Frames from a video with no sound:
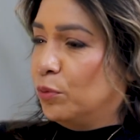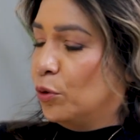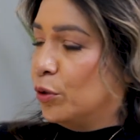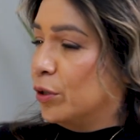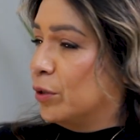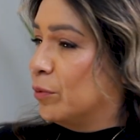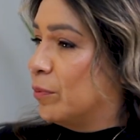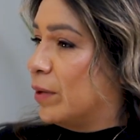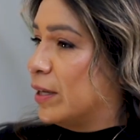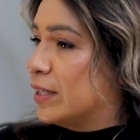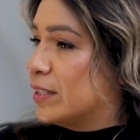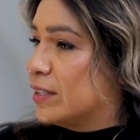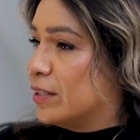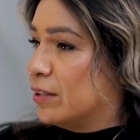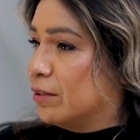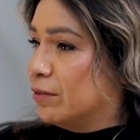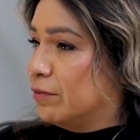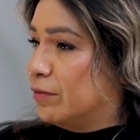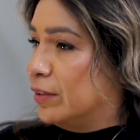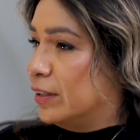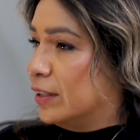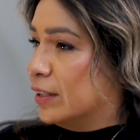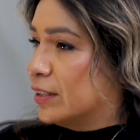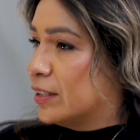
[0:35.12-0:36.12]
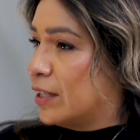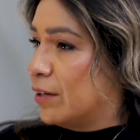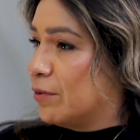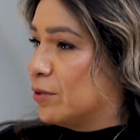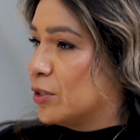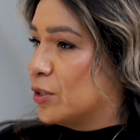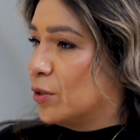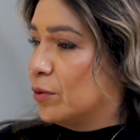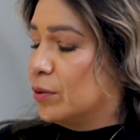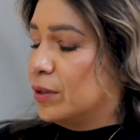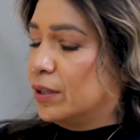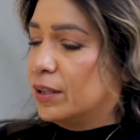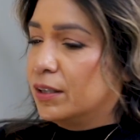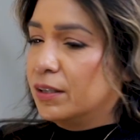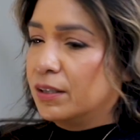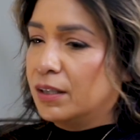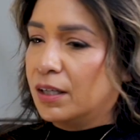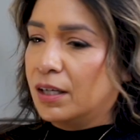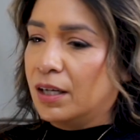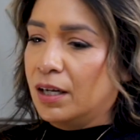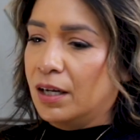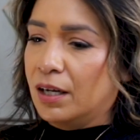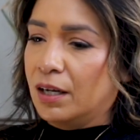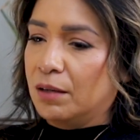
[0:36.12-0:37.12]
born and raised here in Phoenix, Arizona.
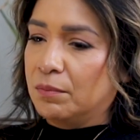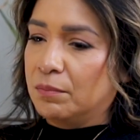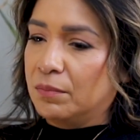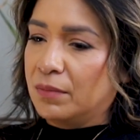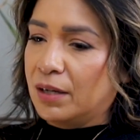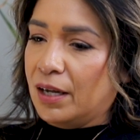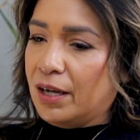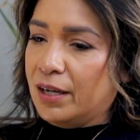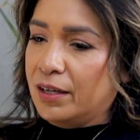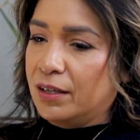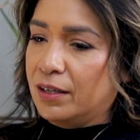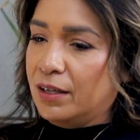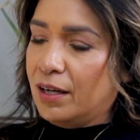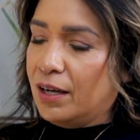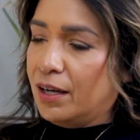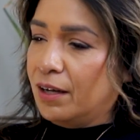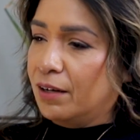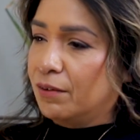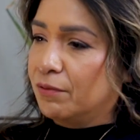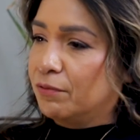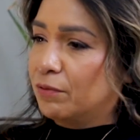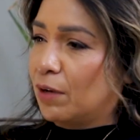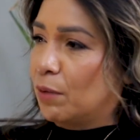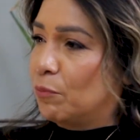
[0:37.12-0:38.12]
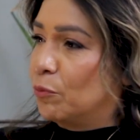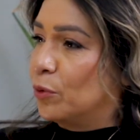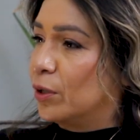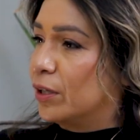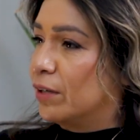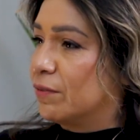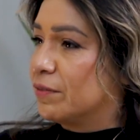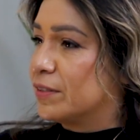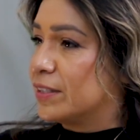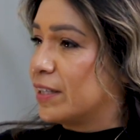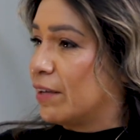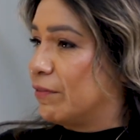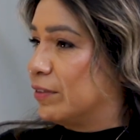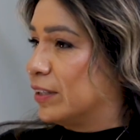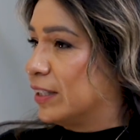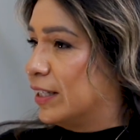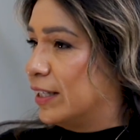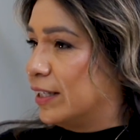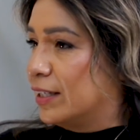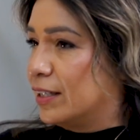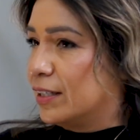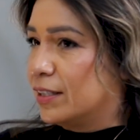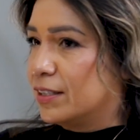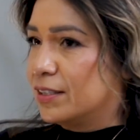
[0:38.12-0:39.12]
I'm one of 7
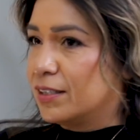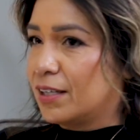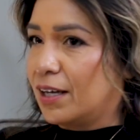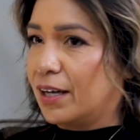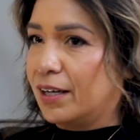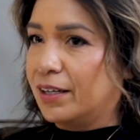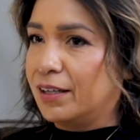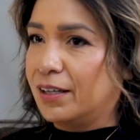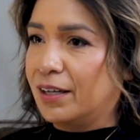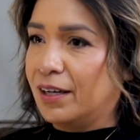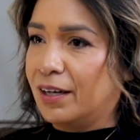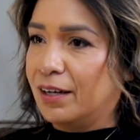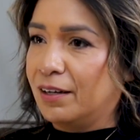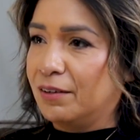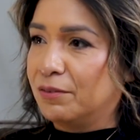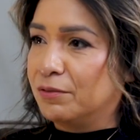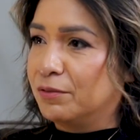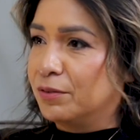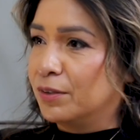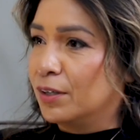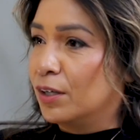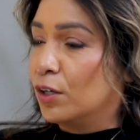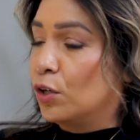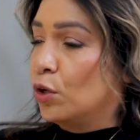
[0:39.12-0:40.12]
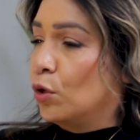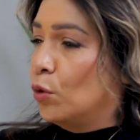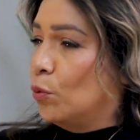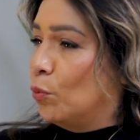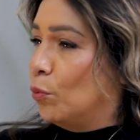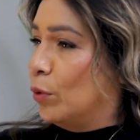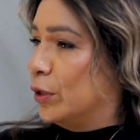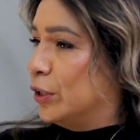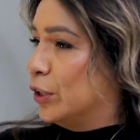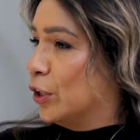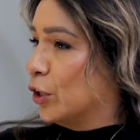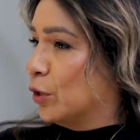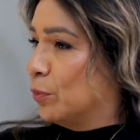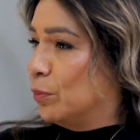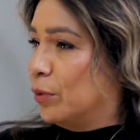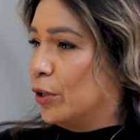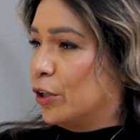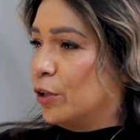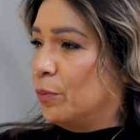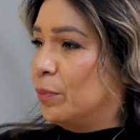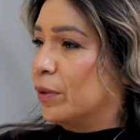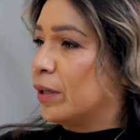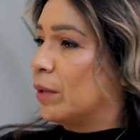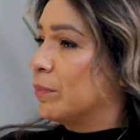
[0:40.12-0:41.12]
kids. I have one younger
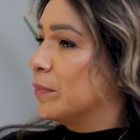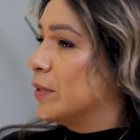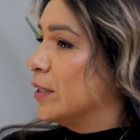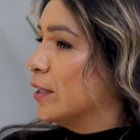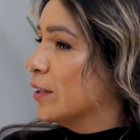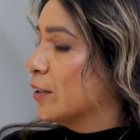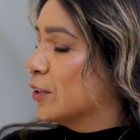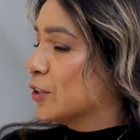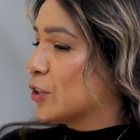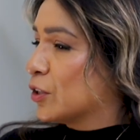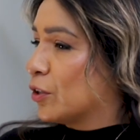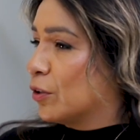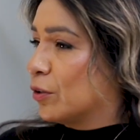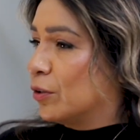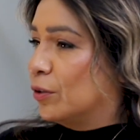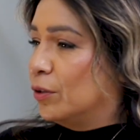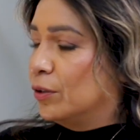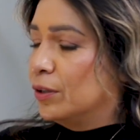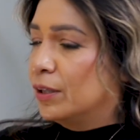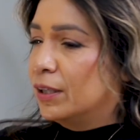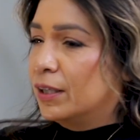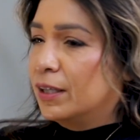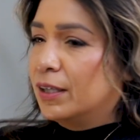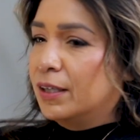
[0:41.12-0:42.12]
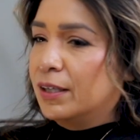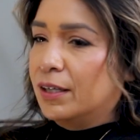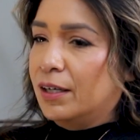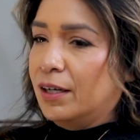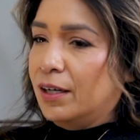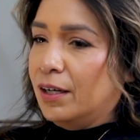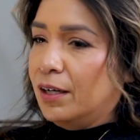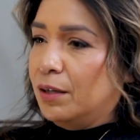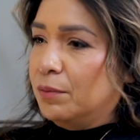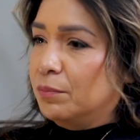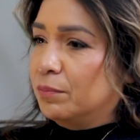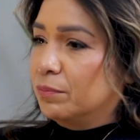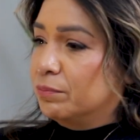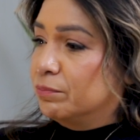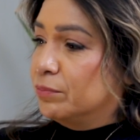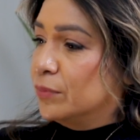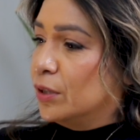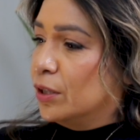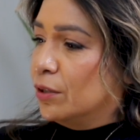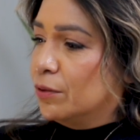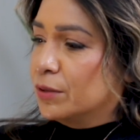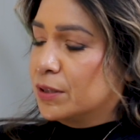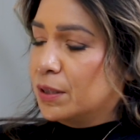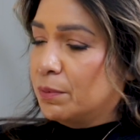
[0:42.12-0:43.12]
brother, but I'm the youngest girl. Some
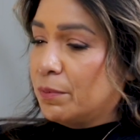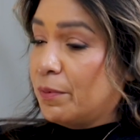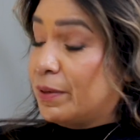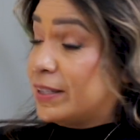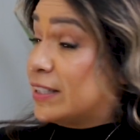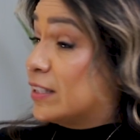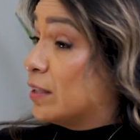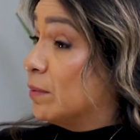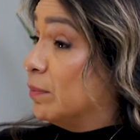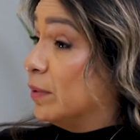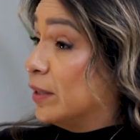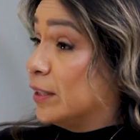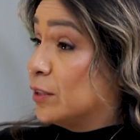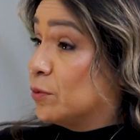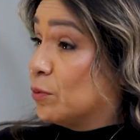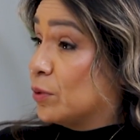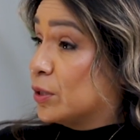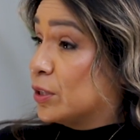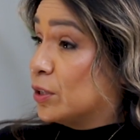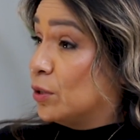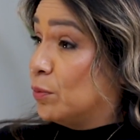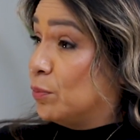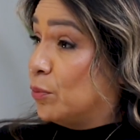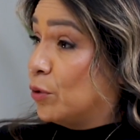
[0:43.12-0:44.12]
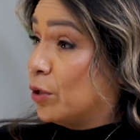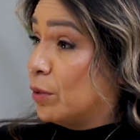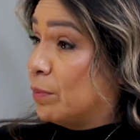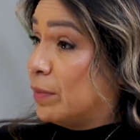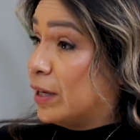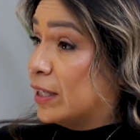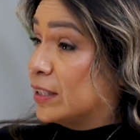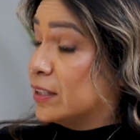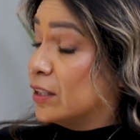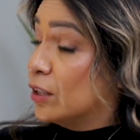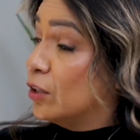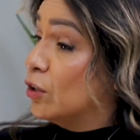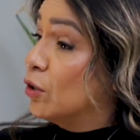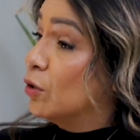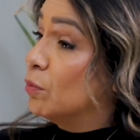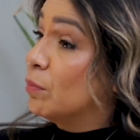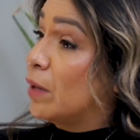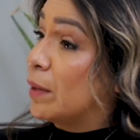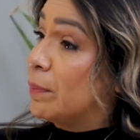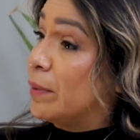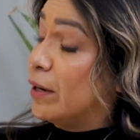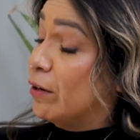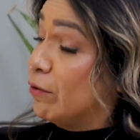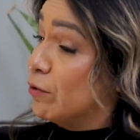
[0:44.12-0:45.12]
of my siblings were still born in Mexico.
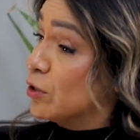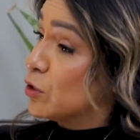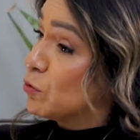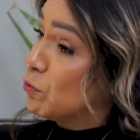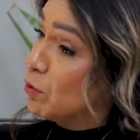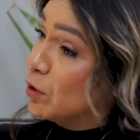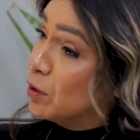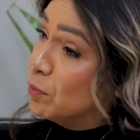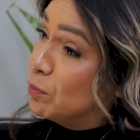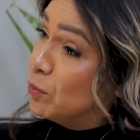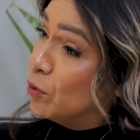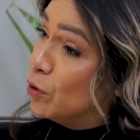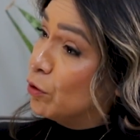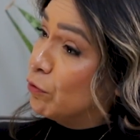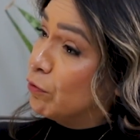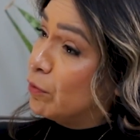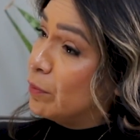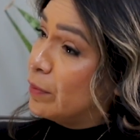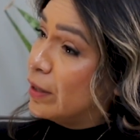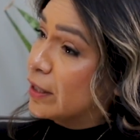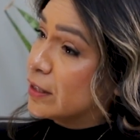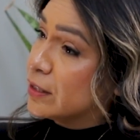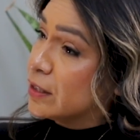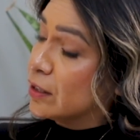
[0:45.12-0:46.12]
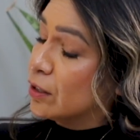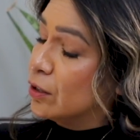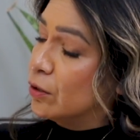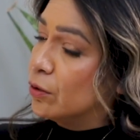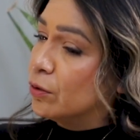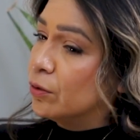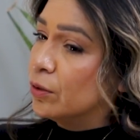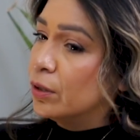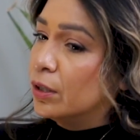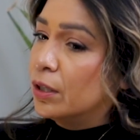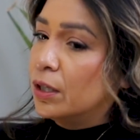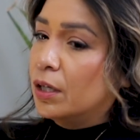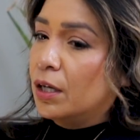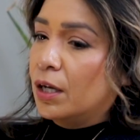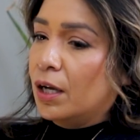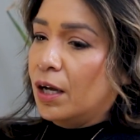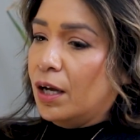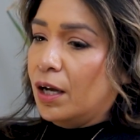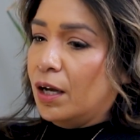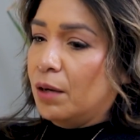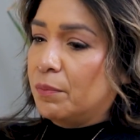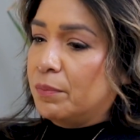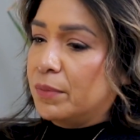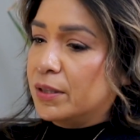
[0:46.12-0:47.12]
My parents were both from Mexico.
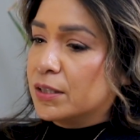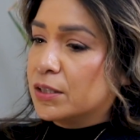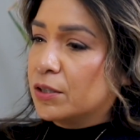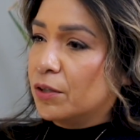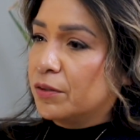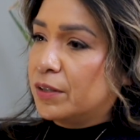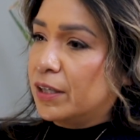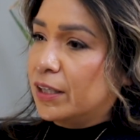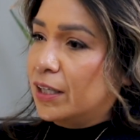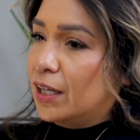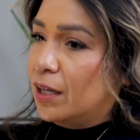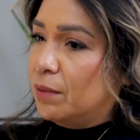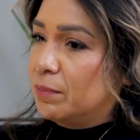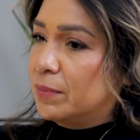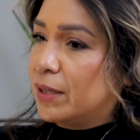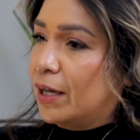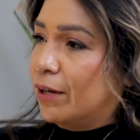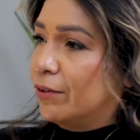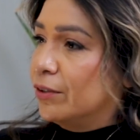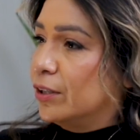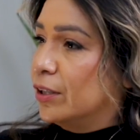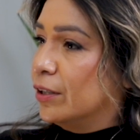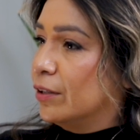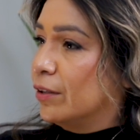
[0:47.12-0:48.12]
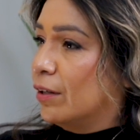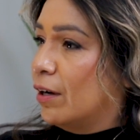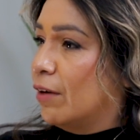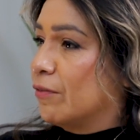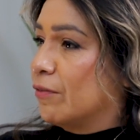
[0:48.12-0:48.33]
And so they came down here,